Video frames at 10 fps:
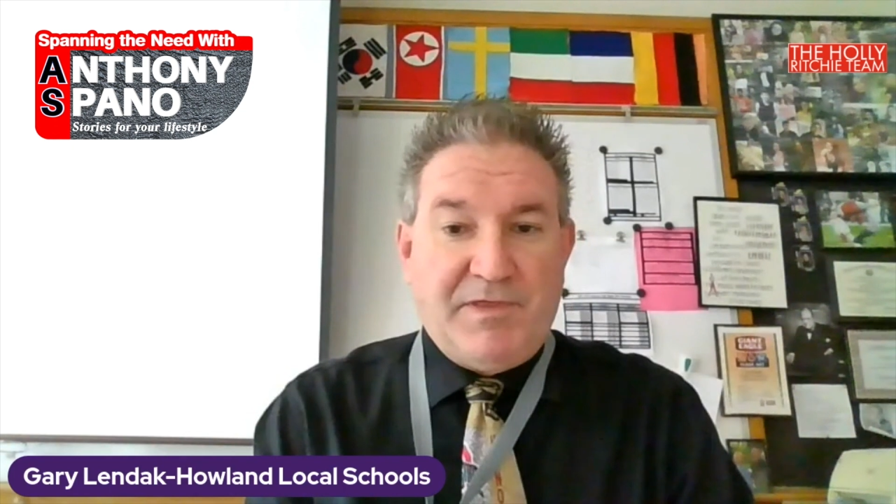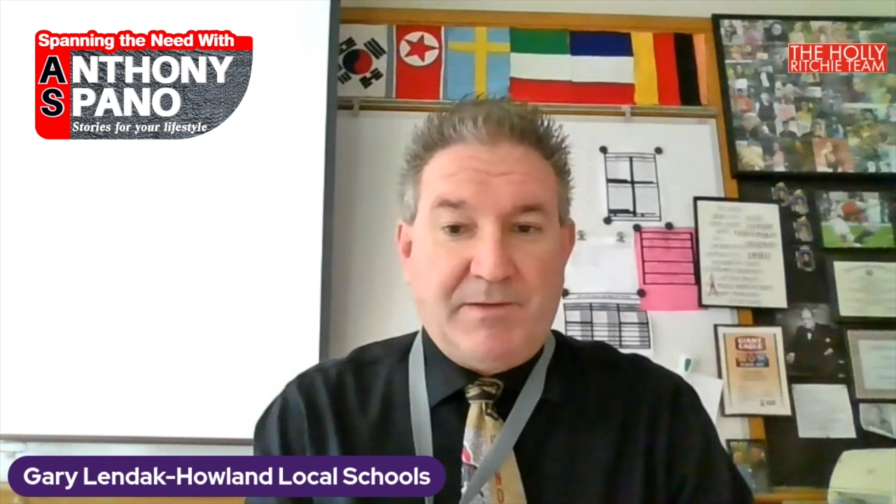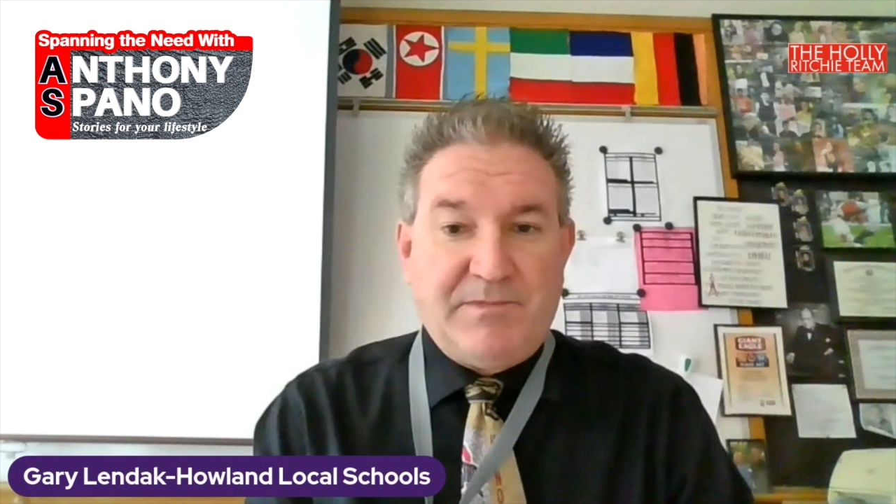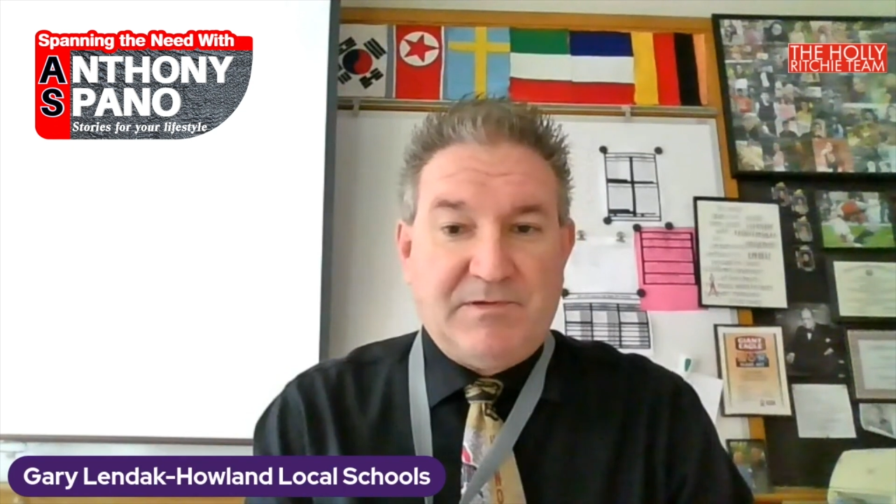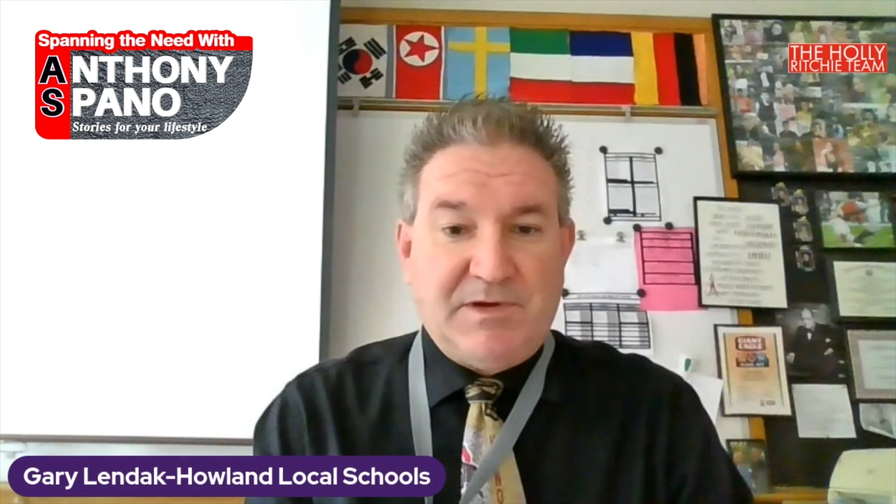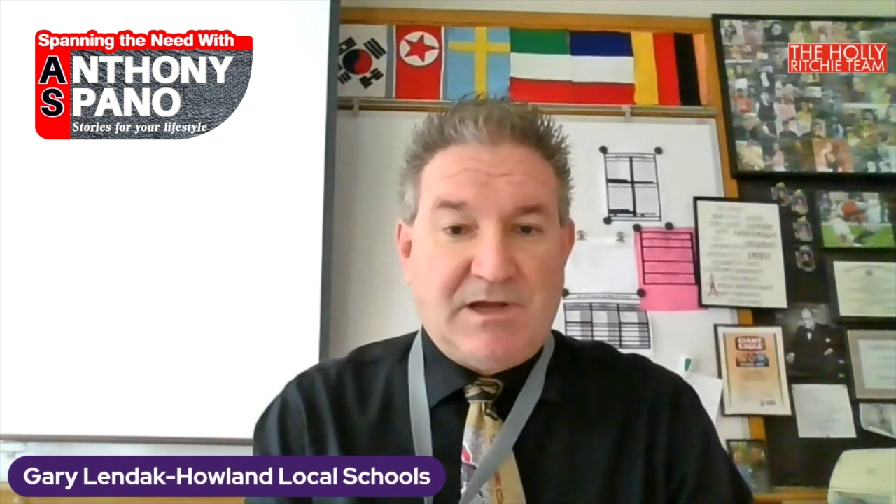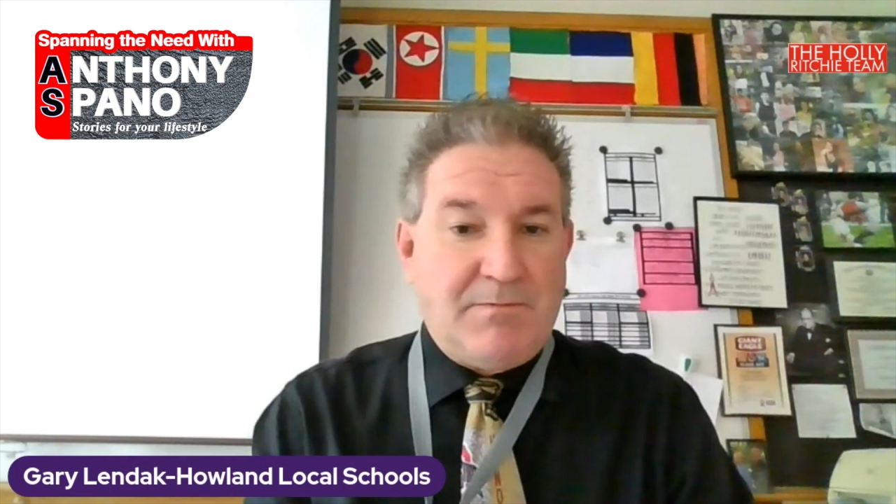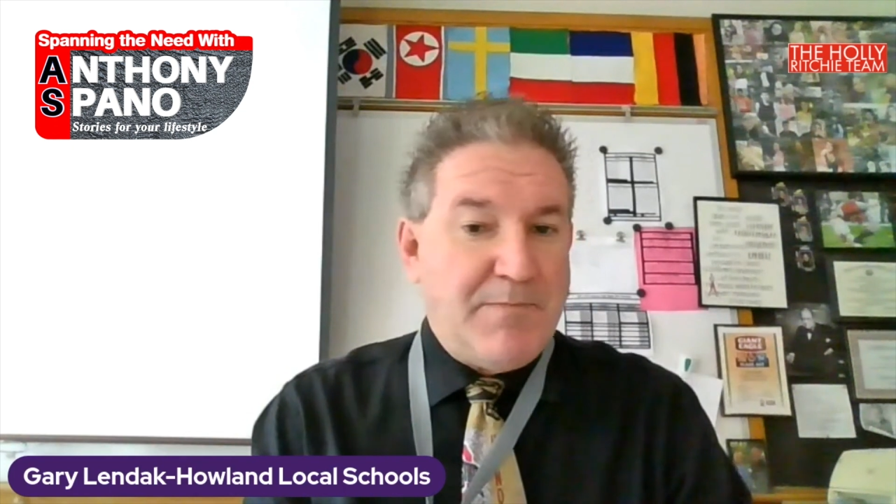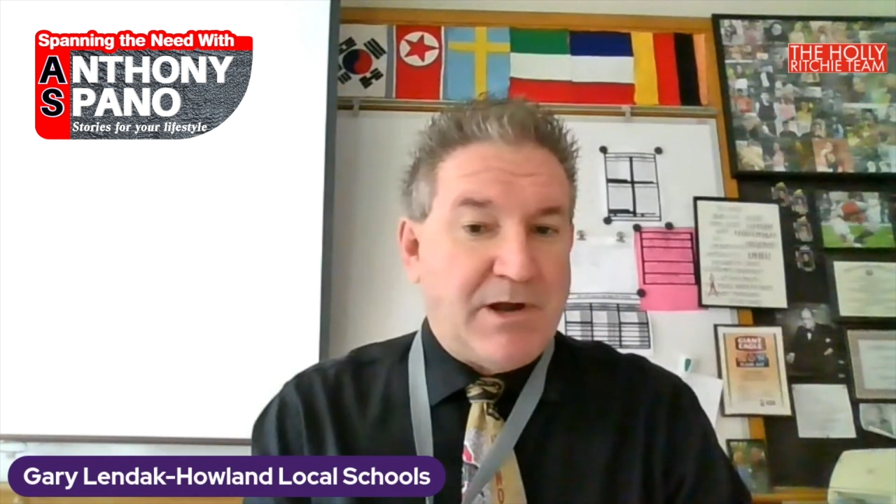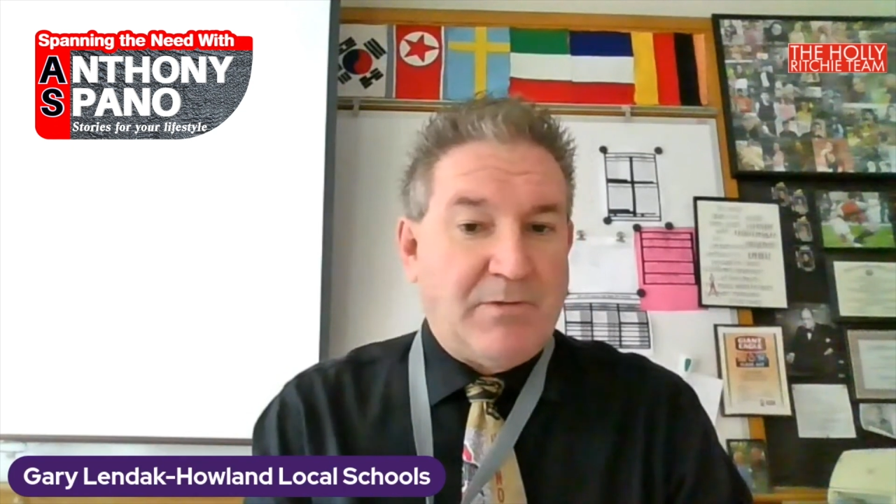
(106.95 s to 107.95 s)
them to
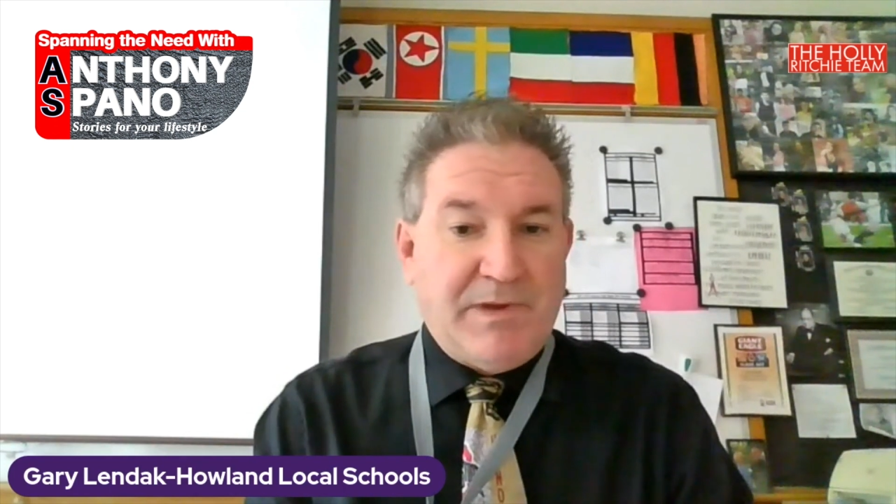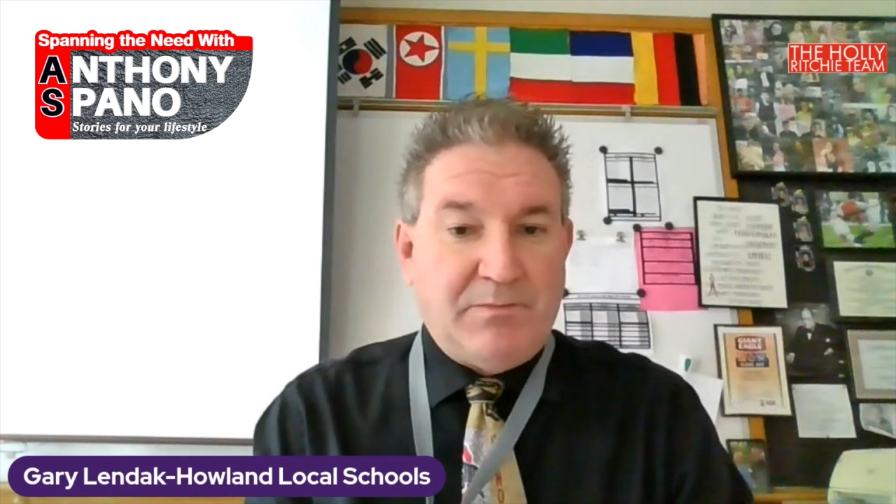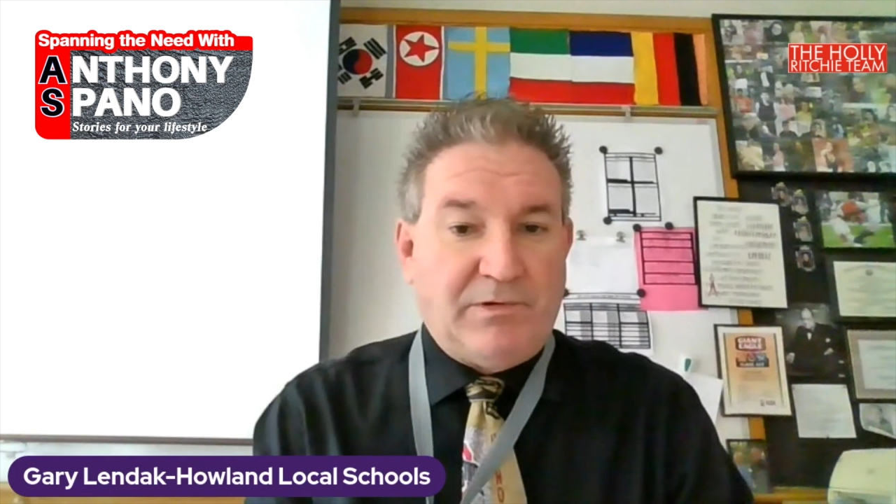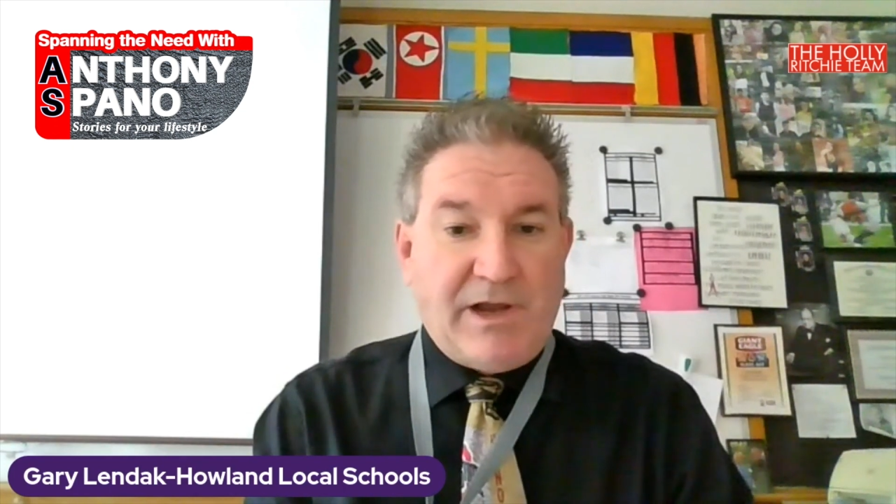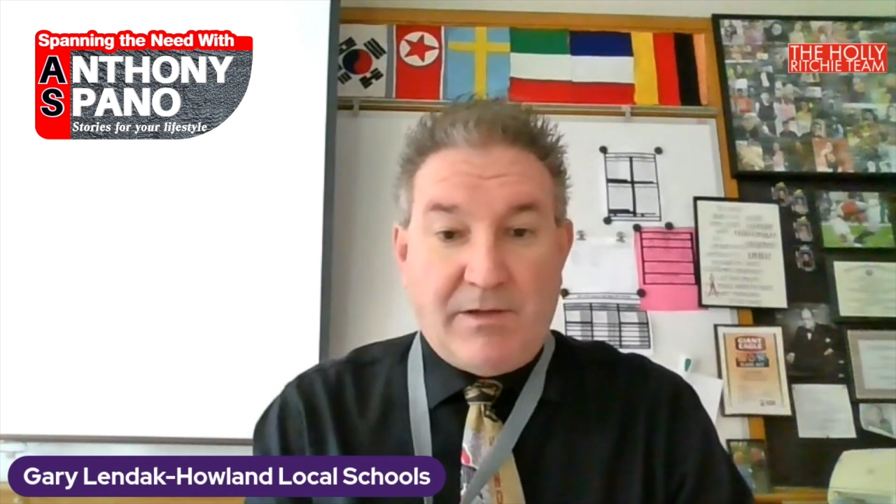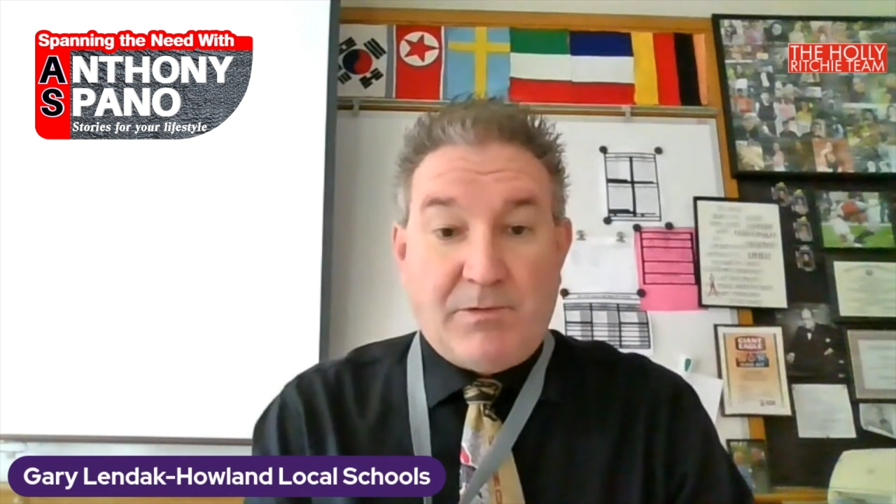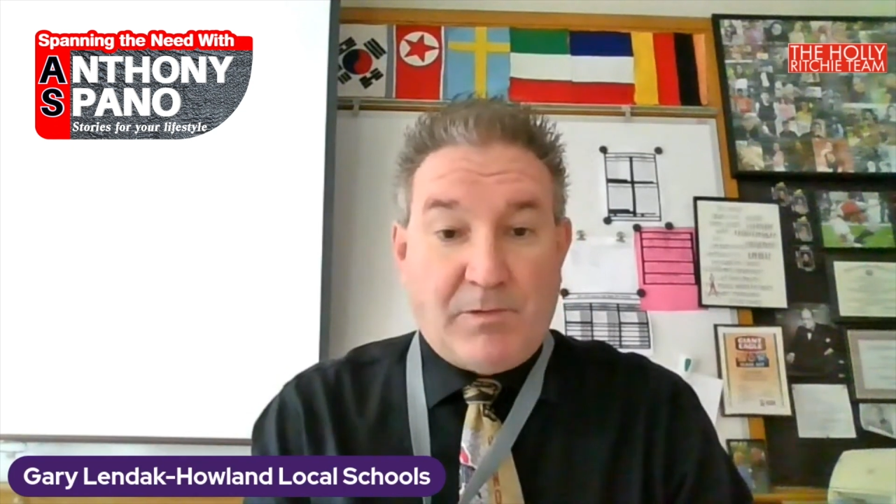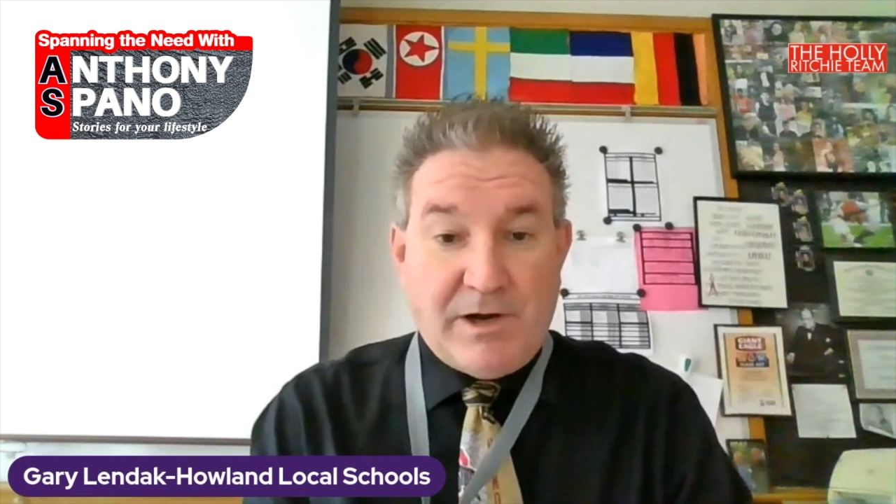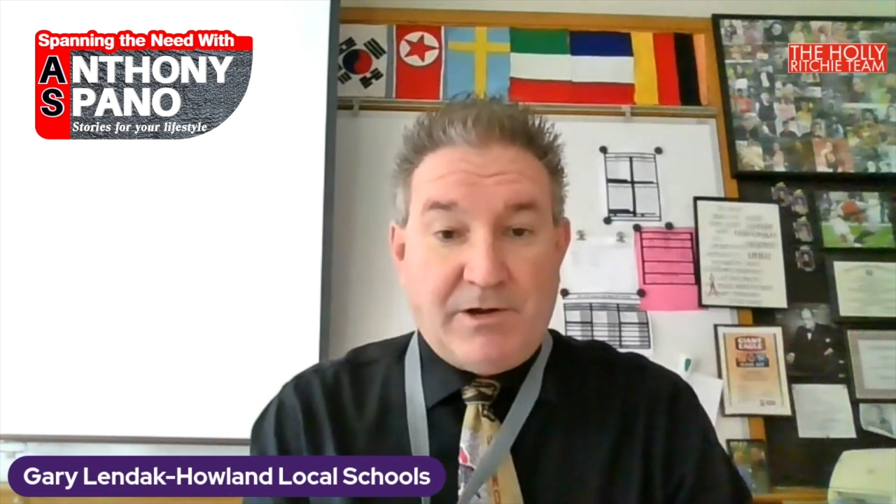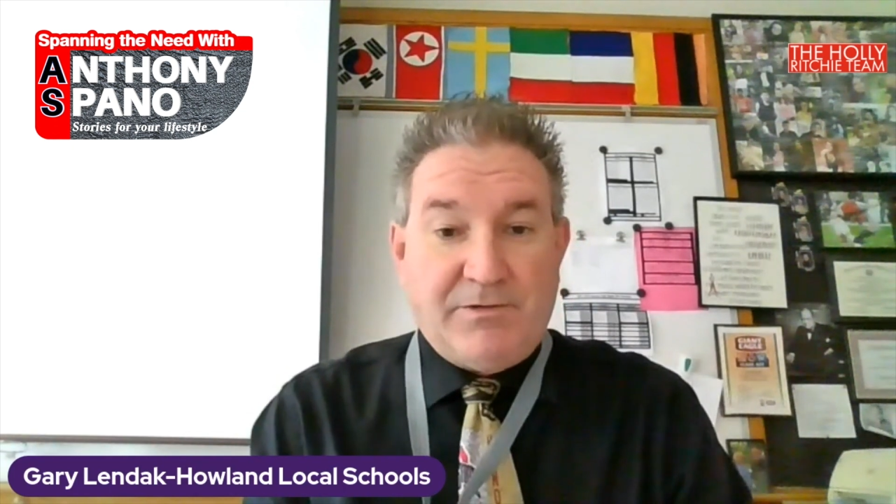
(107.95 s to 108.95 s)
become better people down the
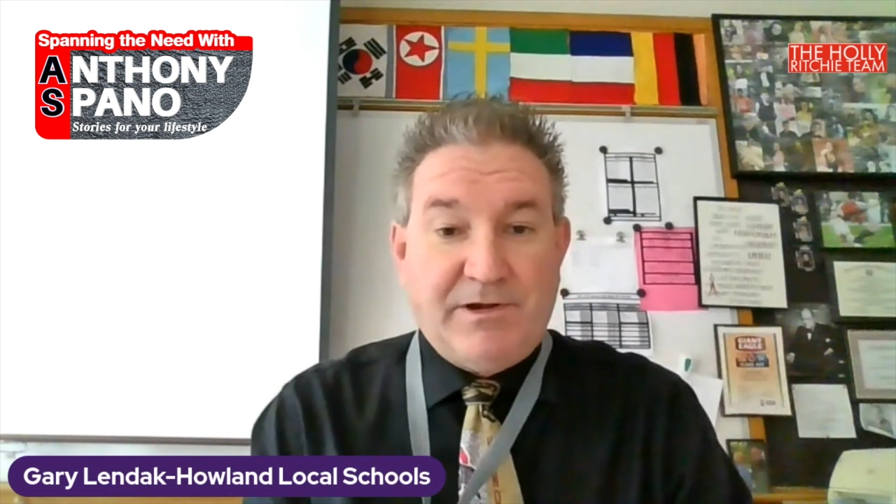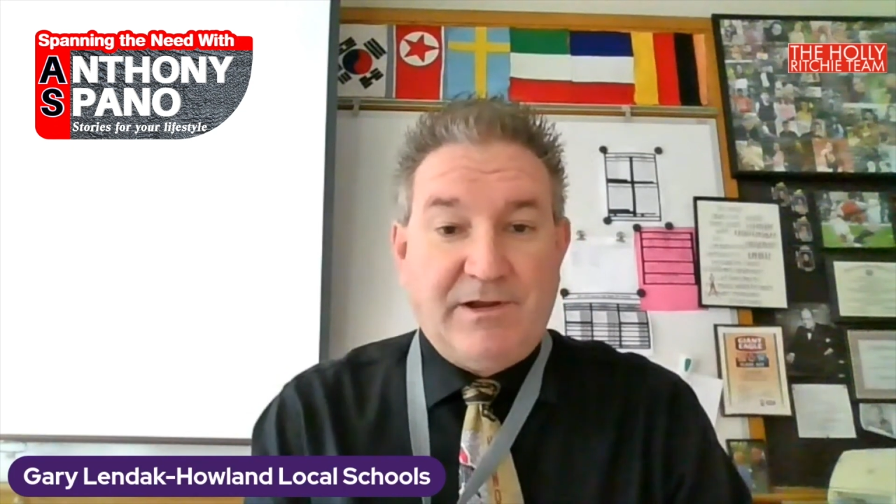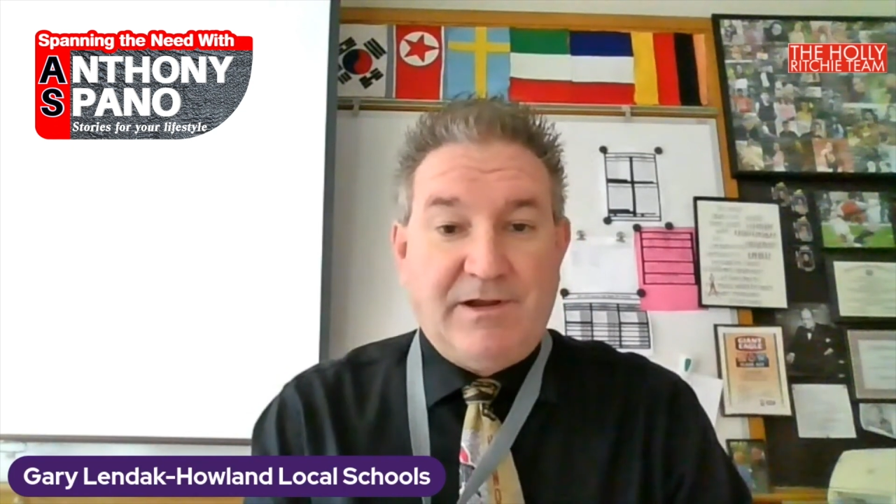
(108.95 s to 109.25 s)
road.